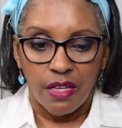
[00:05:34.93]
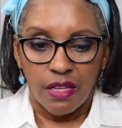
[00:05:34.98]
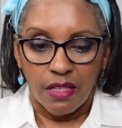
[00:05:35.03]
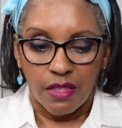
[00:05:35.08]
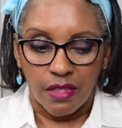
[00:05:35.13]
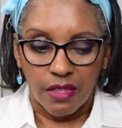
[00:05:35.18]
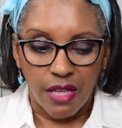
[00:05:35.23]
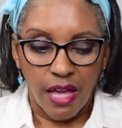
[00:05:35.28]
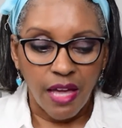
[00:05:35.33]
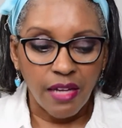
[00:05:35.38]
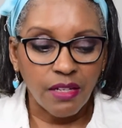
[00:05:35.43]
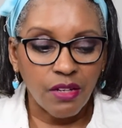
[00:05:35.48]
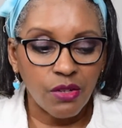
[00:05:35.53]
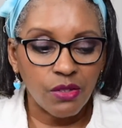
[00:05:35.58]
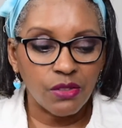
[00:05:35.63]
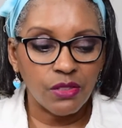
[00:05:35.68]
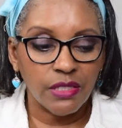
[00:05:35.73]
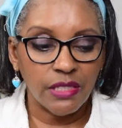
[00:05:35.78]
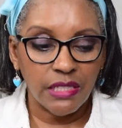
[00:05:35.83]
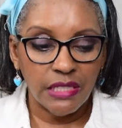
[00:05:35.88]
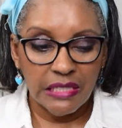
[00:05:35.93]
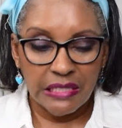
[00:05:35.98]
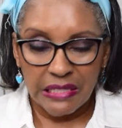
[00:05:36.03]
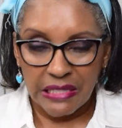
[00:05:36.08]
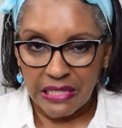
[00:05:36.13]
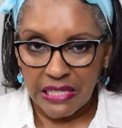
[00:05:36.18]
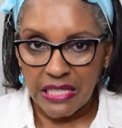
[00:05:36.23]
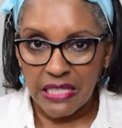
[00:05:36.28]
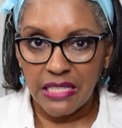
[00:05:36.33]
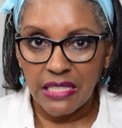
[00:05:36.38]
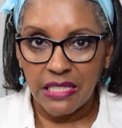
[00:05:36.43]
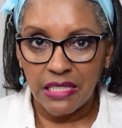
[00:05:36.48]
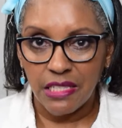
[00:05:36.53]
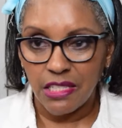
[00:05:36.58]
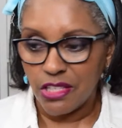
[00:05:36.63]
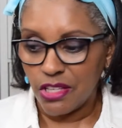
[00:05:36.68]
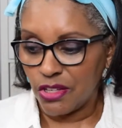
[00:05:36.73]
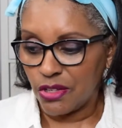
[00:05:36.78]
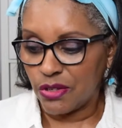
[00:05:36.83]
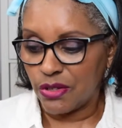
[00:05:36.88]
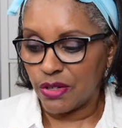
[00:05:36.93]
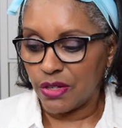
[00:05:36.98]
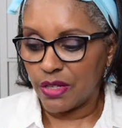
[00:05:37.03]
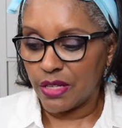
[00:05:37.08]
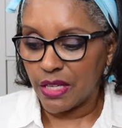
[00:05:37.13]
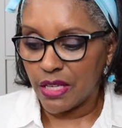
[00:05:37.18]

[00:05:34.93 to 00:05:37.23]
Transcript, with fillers: not only this is here,